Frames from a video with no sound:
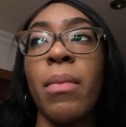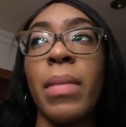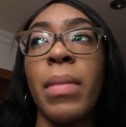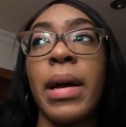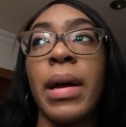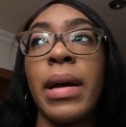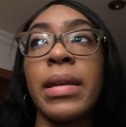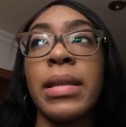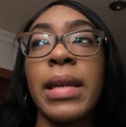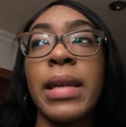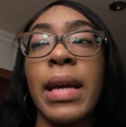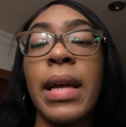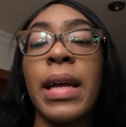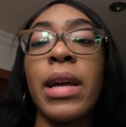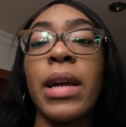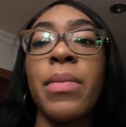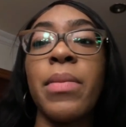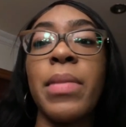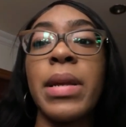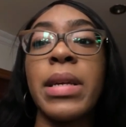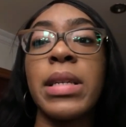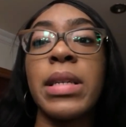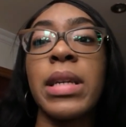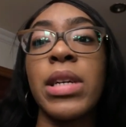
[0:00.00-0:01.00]
my second
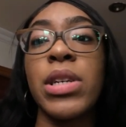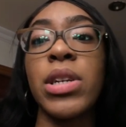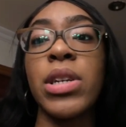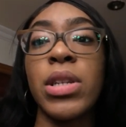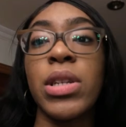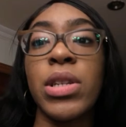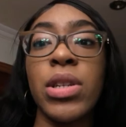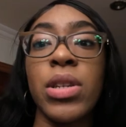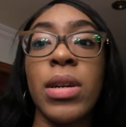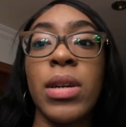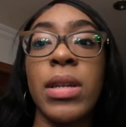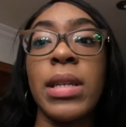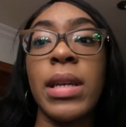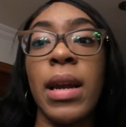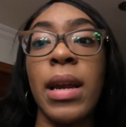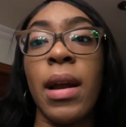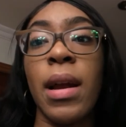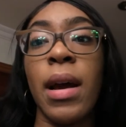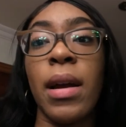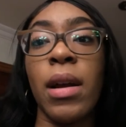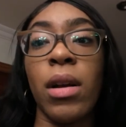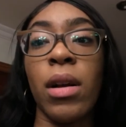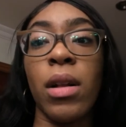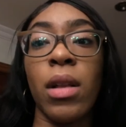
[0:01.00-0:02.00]
committee session, it starts at
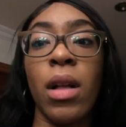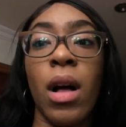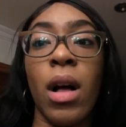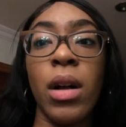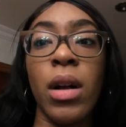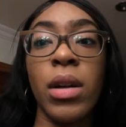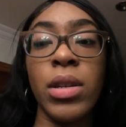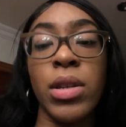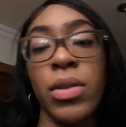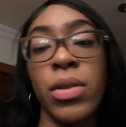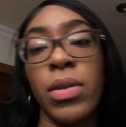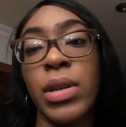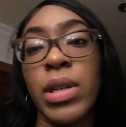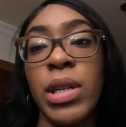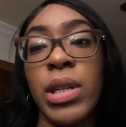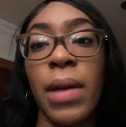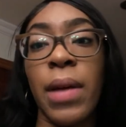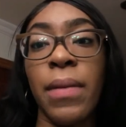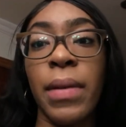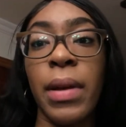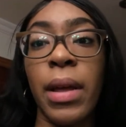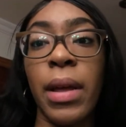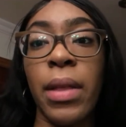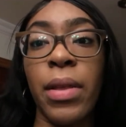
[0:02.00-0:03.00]
9 o'clock, so I just
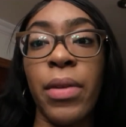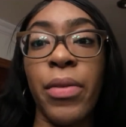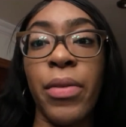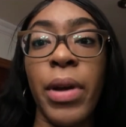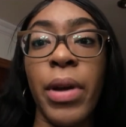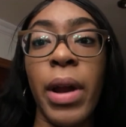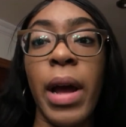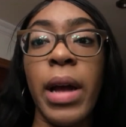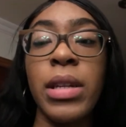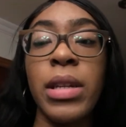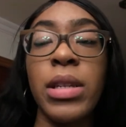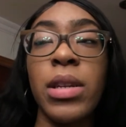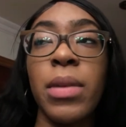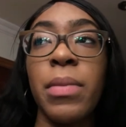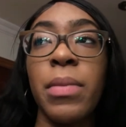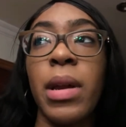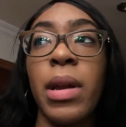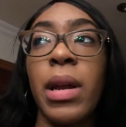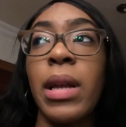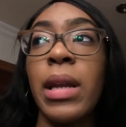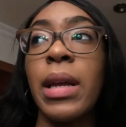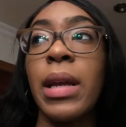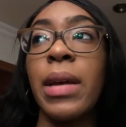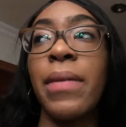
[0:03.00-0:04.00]
have to get there for 9, so I'm
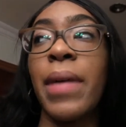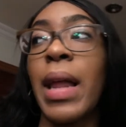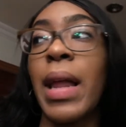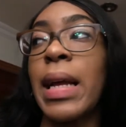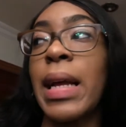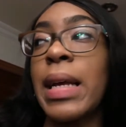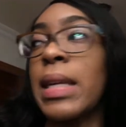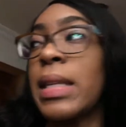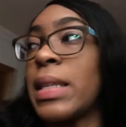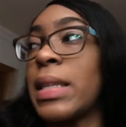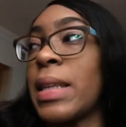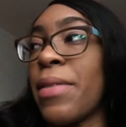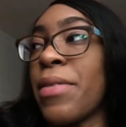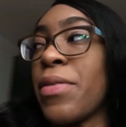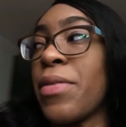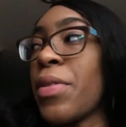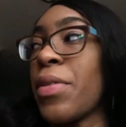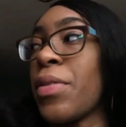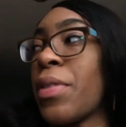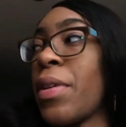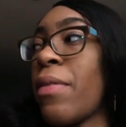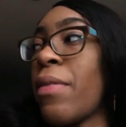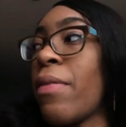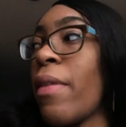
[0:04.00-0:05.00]
gonna leave at like
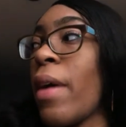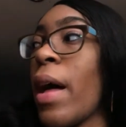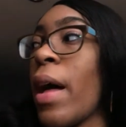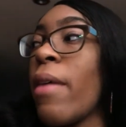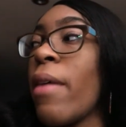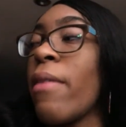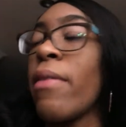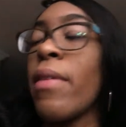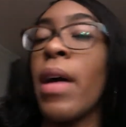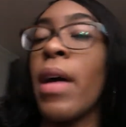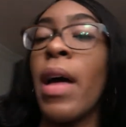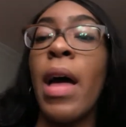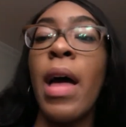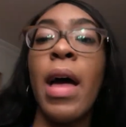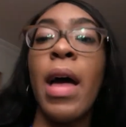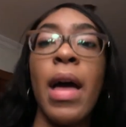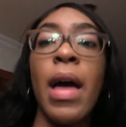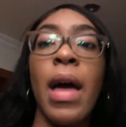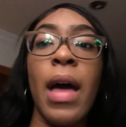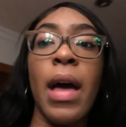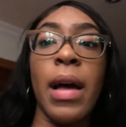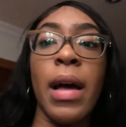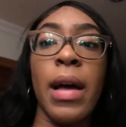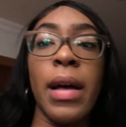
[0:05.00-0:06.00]
7:55,
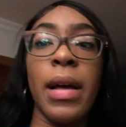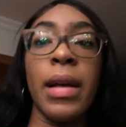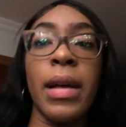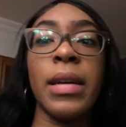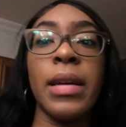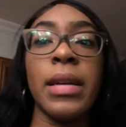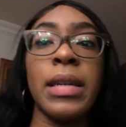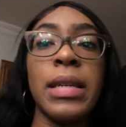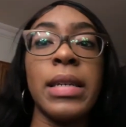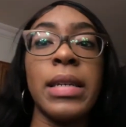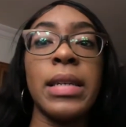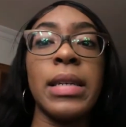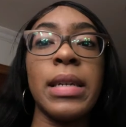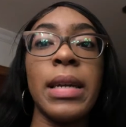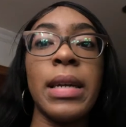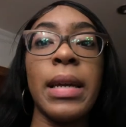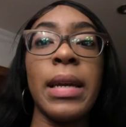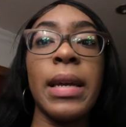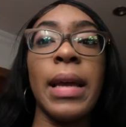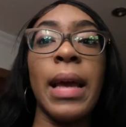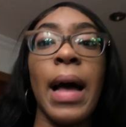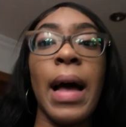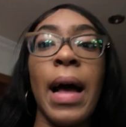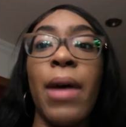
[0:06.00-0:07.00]
and
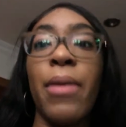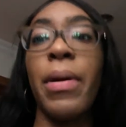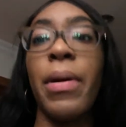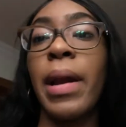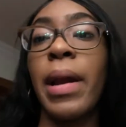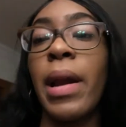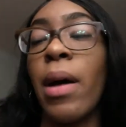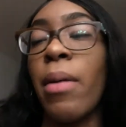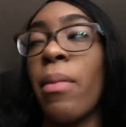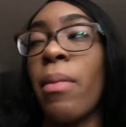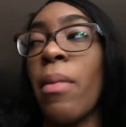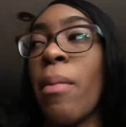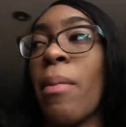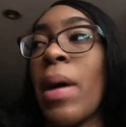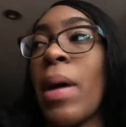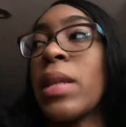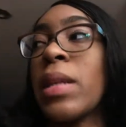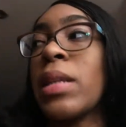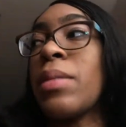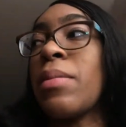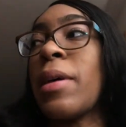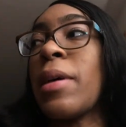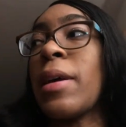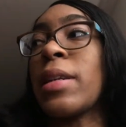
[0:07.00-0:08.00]
yeah, right now I'm
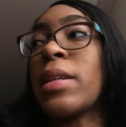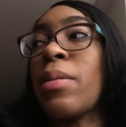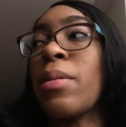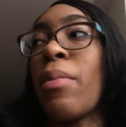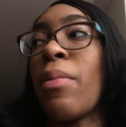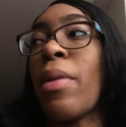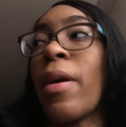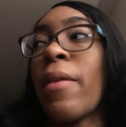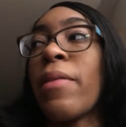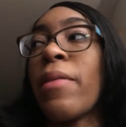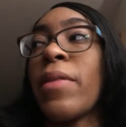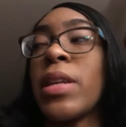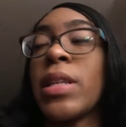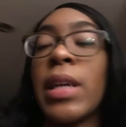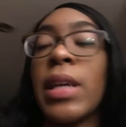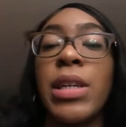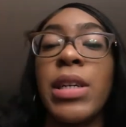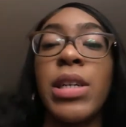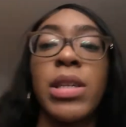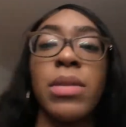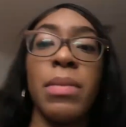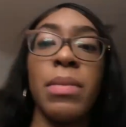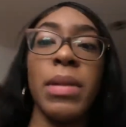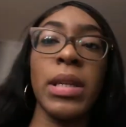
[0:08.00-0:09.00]
about to make some breakfast. I
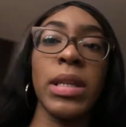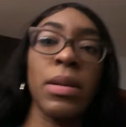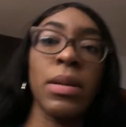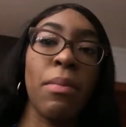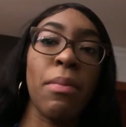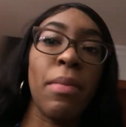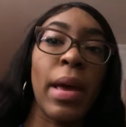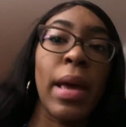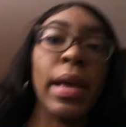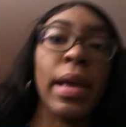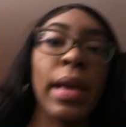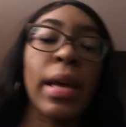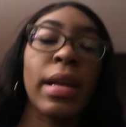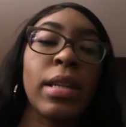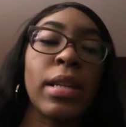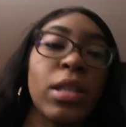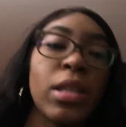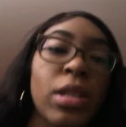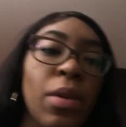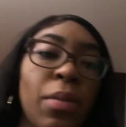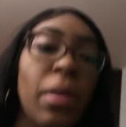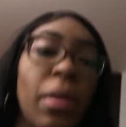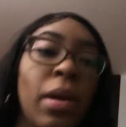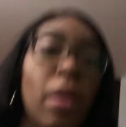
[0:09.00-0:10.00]
just made some
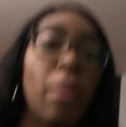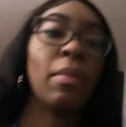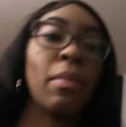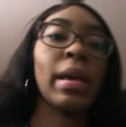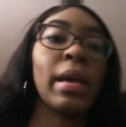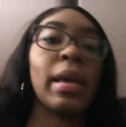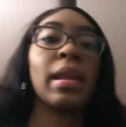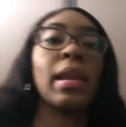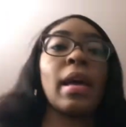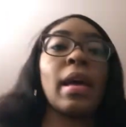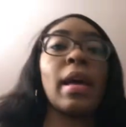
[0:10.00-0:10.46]
bacon, so I'm gonna make